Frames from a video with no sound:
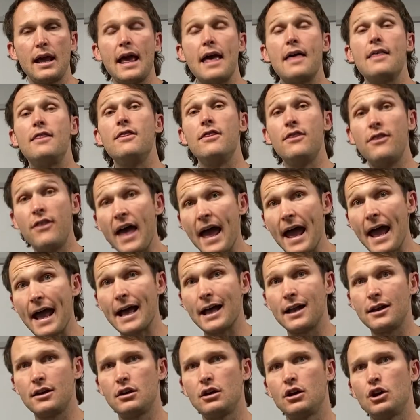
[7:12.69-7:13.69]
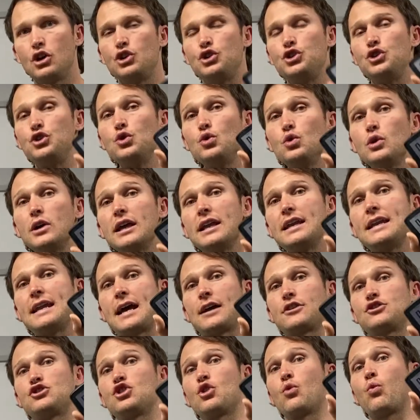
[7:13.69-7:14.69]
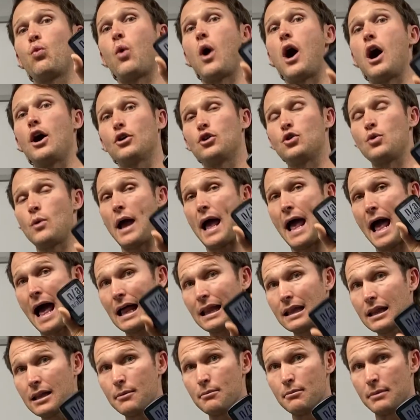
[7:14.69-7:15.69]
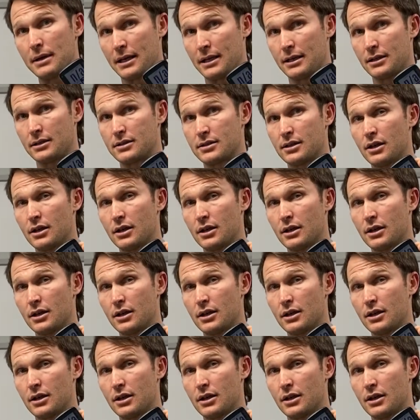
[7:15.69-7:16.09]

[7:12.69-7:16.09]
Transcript: Then you connect your Wahoo Elemnt